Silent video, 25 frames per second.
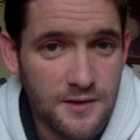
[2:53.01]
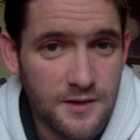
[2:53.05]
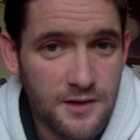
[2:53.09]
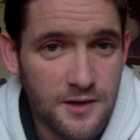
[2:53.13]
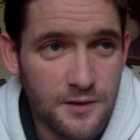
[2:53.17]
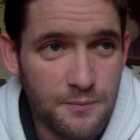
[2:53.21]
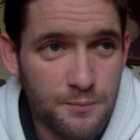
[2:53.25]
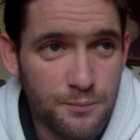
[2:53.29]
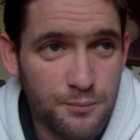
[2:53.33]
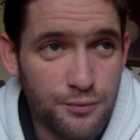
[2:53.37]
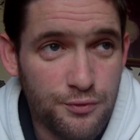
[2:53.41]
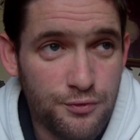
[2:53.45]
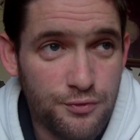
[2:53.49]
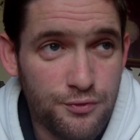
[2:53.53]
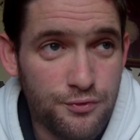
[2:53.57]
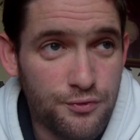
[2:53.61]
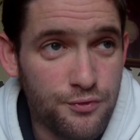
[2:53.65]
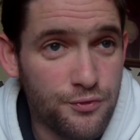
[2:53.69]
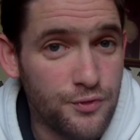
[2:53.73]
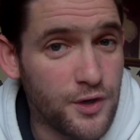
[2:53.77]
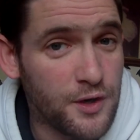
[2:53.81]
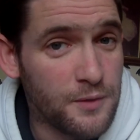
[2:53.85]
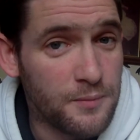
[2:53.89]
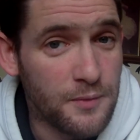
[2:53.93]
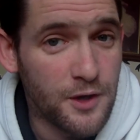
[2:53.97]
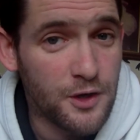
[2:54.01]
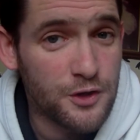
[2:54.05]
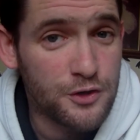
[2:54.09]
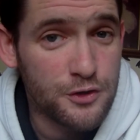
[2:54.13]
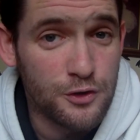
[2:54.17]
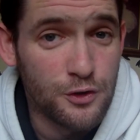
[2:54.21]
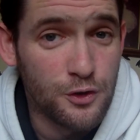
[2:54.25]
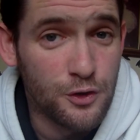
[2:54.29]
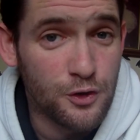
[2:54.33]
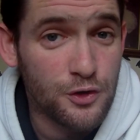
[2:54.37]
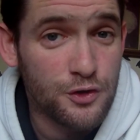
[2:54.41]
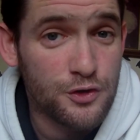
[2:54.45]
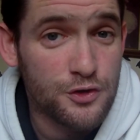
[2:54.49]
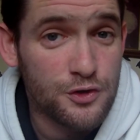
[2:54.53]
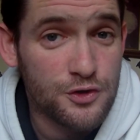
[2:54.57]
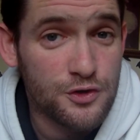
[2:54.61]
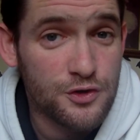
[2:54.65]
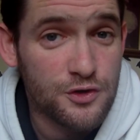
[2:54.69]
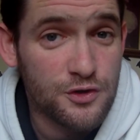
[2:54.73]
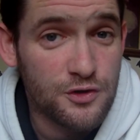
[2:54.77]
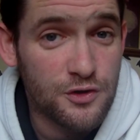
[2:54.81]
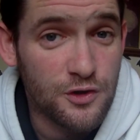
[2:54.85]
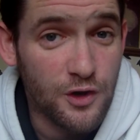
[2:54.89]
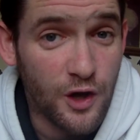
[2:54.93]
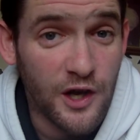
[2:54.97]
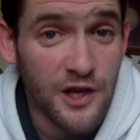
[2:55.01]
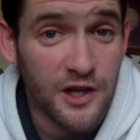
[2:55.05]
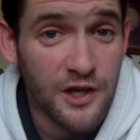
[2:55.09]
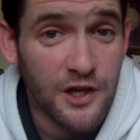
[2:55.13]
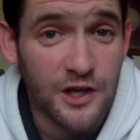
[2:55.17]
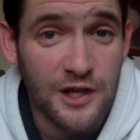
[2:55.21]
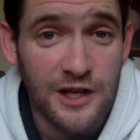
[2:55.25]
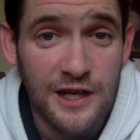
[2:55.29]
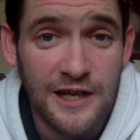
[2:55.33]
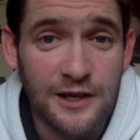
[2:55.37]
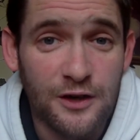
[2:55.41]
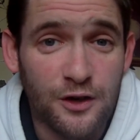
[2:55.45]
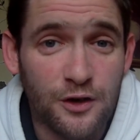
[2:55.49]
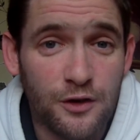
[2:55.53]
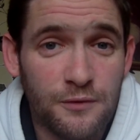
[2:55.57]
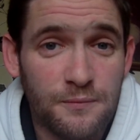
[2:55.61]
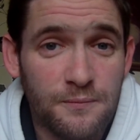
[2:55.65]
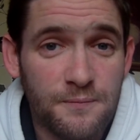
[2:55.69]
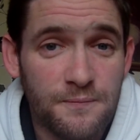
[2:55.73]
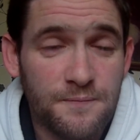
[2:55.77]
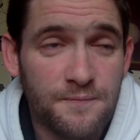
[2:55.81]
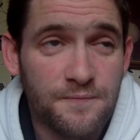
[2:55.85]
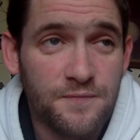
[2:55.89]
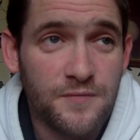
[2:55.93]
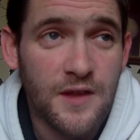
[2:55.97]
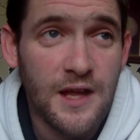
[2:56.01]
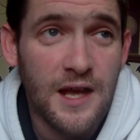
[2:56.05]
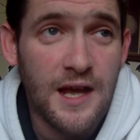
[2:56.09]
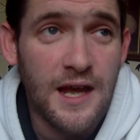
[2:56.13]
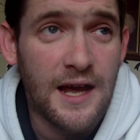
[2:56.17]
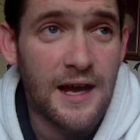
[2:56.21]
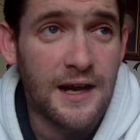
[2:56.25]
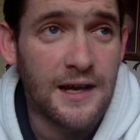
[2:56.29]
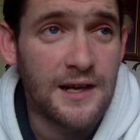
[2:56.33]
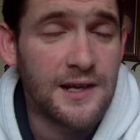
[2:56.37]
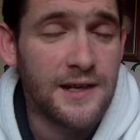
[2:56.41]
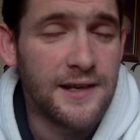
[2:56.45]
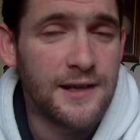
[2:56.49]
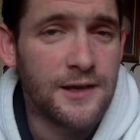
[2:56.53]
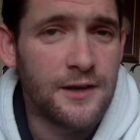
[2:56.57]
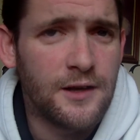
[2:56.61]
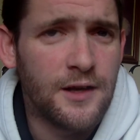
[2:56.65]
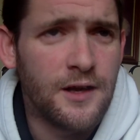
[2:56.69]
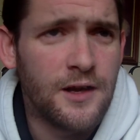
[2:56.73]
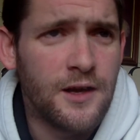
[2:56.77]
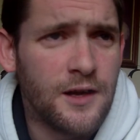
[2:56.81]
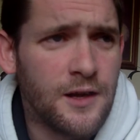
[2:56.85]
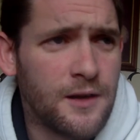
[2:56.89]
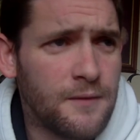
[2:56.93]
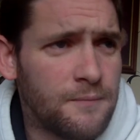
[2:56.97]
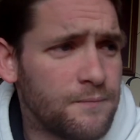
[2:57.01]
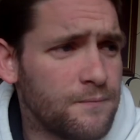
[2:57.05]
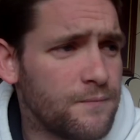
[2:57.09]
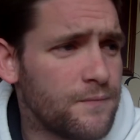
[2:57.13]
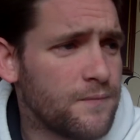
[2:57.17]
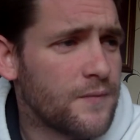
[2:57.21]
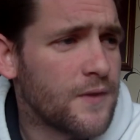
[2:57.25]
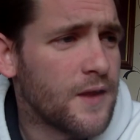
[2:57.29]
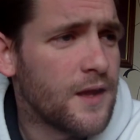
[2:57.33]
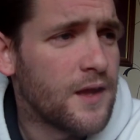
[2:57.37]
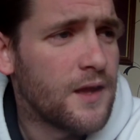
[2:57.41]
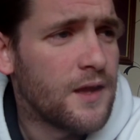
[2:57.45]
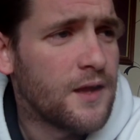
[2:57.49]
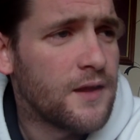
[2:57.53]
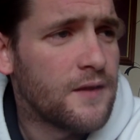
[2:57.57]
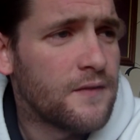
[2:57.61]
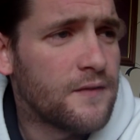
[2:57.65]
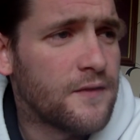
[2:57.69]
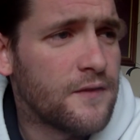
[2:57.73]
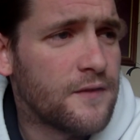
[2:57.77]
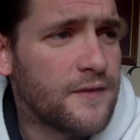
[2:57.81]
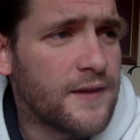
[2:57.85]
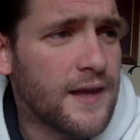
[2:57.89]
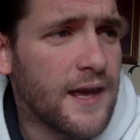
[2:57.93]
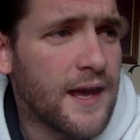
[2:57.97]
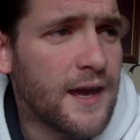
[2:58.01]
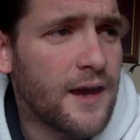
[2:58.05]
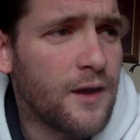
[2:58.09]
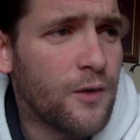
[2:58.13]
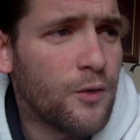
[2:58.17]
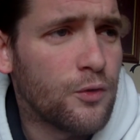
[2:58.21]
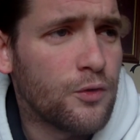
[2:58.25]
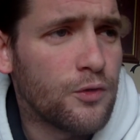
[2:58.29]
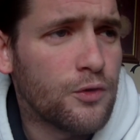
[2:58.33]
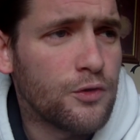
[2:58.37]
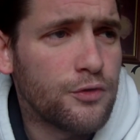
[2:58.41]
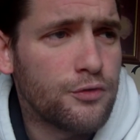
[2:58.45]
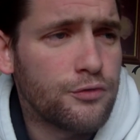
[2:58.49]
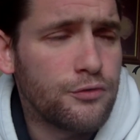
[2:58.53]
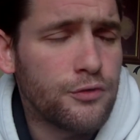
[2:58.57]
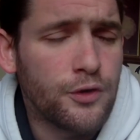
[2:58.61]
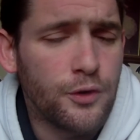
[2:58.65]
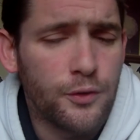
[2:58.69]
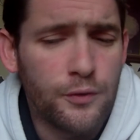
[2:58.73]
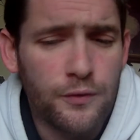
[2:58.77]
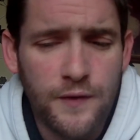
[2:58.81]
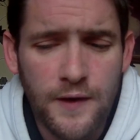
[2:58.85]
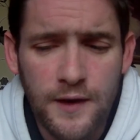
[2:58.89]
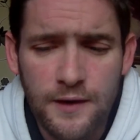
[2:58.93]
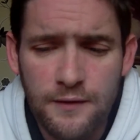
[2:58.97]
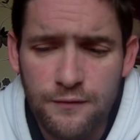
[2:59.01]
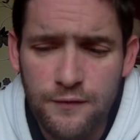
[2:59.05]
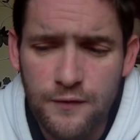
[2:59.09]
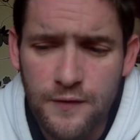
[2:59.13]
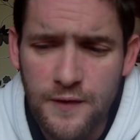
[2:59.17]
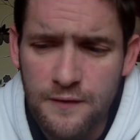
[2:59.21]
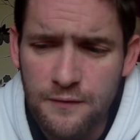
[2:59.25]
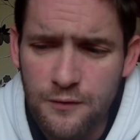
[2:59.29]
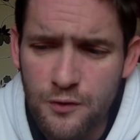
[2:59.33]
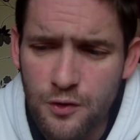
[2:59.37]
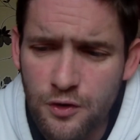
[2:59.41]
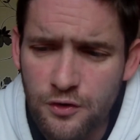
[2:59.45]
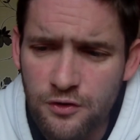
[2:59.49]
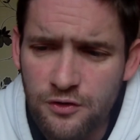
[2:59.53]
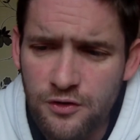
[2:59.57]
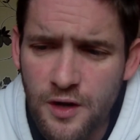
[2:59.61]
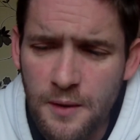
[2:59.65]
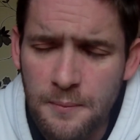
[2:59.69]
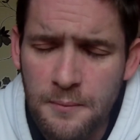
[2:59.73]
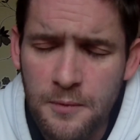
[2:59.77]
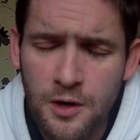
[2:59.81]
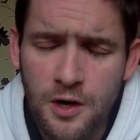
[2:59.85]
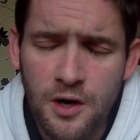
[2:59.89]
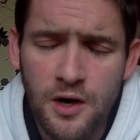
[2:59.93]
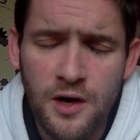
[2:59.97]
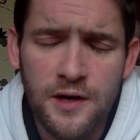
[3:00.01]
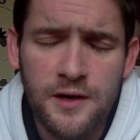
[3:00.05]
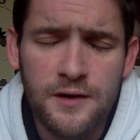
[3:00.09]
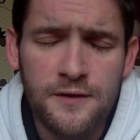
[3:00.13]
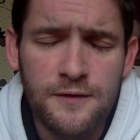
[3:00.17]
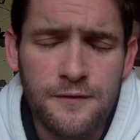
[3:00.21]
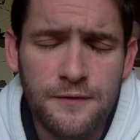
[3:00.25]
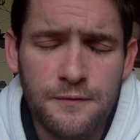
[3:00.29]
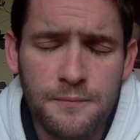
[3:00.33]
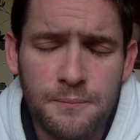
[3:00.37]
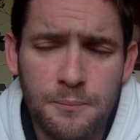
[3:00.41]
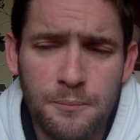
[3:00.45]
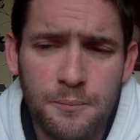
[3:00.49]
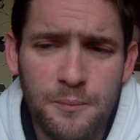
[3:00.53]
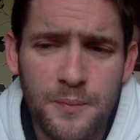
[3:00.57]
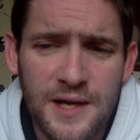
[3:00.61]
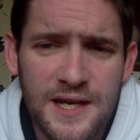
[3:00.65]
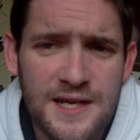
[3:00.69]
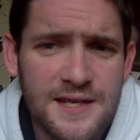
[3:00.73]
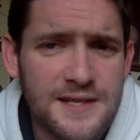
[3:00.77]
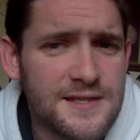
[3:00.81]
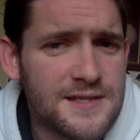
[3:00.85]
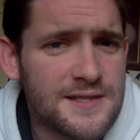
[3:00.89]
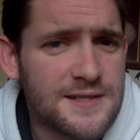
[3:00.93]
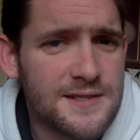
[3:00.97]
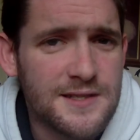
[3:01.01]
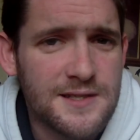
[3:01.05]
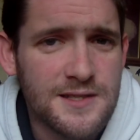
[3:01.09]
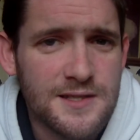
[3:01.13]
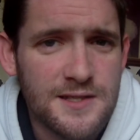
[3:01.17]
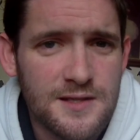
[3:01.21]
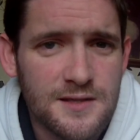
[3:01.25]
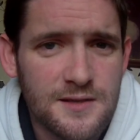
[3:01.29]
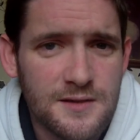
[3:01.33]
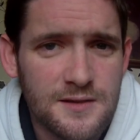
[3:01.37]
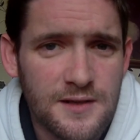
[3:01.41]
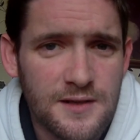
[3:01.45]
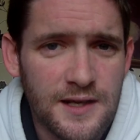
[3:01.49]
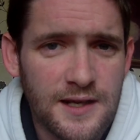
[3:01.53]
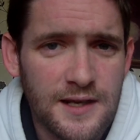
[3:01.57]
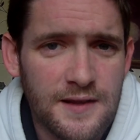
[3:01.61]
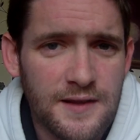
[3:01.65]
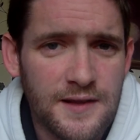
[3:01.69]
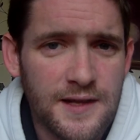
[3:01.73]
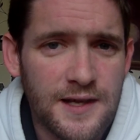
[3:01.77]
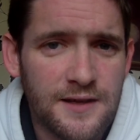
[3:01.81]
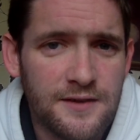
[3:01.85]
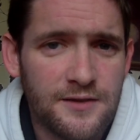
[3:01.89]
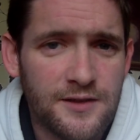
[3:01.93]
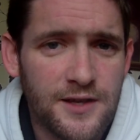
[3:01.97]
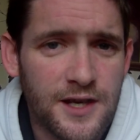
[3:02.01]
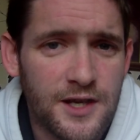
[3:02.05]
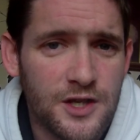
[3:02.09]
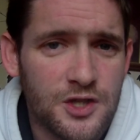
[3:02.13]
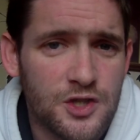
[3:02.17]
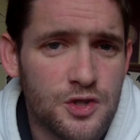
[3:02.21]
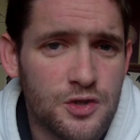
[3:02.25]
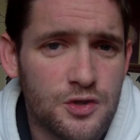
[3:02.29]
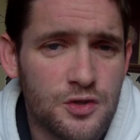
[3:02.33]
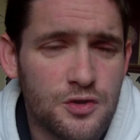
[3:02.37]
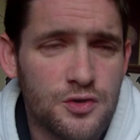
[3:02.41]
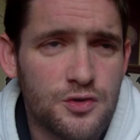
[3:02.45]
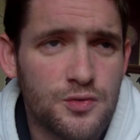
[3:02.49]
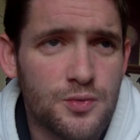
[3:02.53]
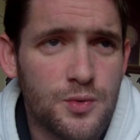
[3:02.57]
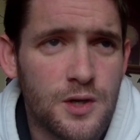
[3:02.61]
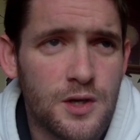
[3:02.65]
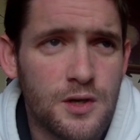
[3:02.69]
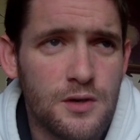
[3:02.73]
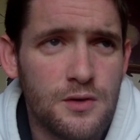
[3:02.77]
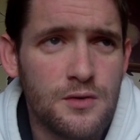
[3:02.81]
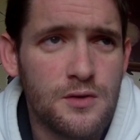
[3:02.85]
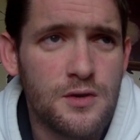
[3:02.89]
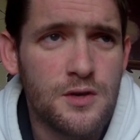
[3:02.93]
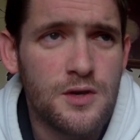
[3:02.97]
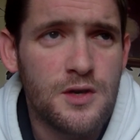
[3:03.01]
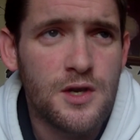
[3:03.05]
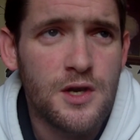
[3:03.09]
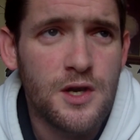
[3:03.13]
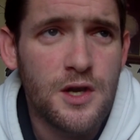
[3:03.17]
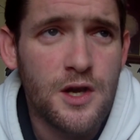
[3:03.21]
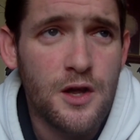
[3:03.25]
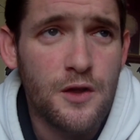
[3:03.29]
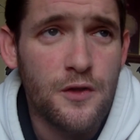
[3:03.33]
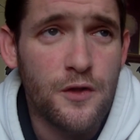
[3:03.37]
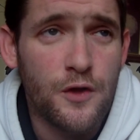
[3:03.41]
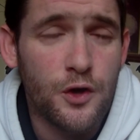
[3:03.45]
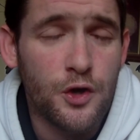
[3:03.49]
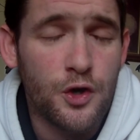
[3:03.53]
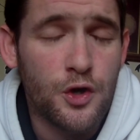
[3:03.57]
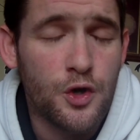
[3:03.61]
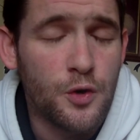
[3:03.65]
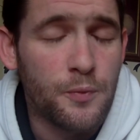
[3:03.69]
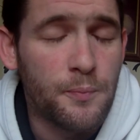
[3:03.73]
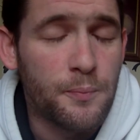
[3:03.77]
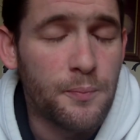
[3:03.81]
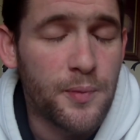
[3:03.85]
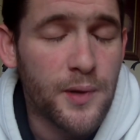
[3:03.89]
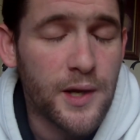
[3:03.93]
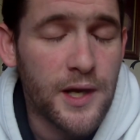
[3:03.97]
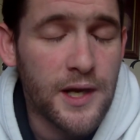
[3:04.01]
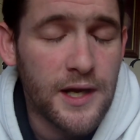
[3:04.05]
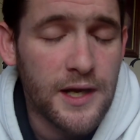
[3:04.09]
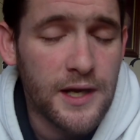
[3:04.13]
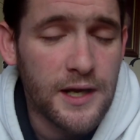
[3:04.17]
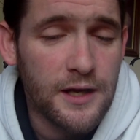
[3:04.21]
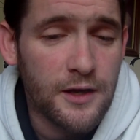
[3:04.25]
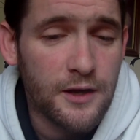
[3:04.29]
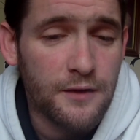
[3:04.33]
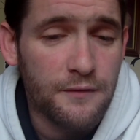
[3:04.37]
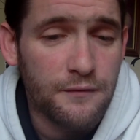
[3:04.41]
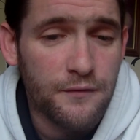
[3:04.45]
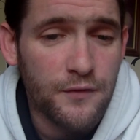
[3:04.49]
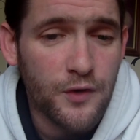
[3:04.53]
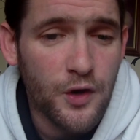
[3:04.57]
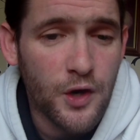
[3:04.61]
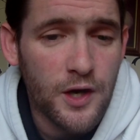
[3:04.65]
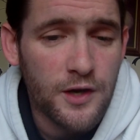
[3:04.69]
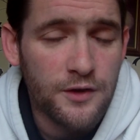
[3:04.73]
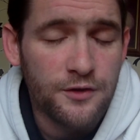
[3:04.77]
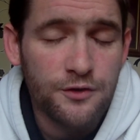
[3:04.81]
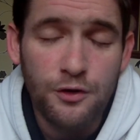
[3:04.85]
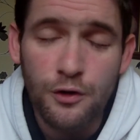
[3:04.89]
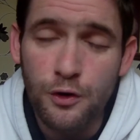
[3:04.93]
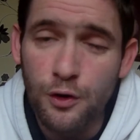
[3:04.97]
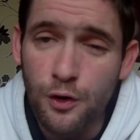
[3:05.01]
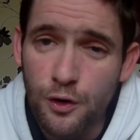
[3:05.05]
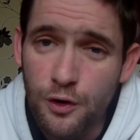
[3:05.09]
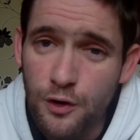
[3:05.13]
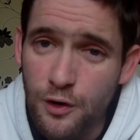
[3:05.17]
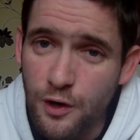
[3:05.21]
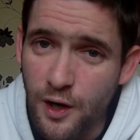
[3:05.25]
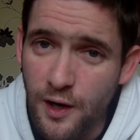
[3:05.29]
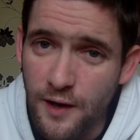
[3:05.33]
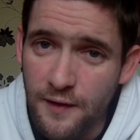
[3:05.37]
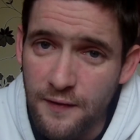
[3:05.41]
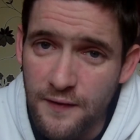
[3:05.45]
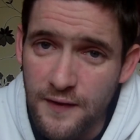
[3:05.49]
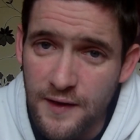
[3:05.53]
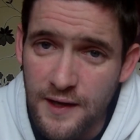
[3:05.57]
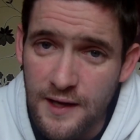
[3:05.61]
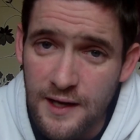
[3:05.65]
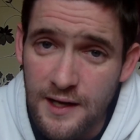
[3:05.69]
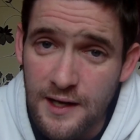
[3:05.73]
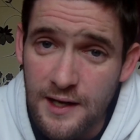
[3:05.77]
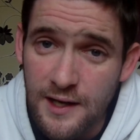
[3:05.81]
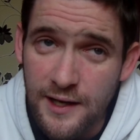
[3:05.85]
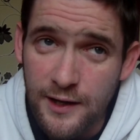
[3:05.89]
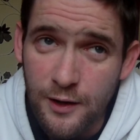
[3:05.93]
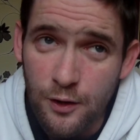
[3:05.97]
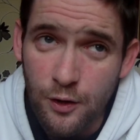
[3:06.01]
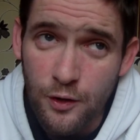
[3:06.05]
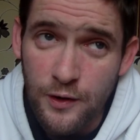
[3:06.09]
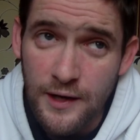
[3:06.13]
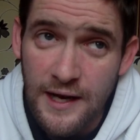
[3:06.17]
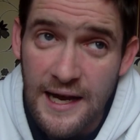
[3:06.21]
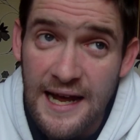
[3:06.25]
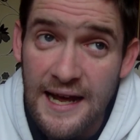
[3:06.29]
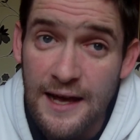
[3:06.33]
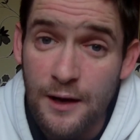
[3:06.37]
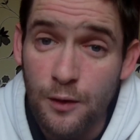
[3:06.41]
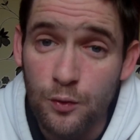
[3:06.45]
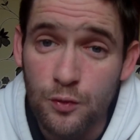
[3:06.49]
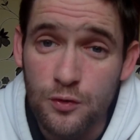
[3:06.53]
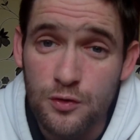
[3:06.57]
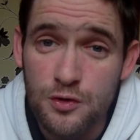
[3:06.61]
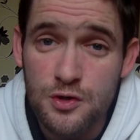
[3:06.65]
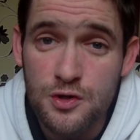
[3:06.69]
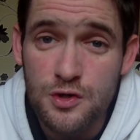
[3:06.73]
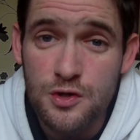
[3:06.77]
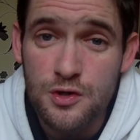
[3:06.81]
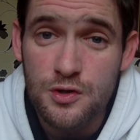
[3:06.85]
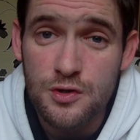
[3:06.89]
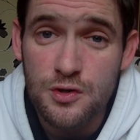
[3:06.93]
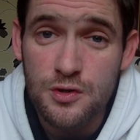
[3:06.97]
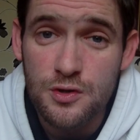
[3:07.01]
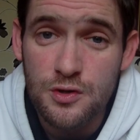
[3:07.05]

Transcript: it pretty much looks like a Klingon. And the Tau Kroot, they've got some kind of beasts in their section as well that could be converted to look like the Klingon hounds.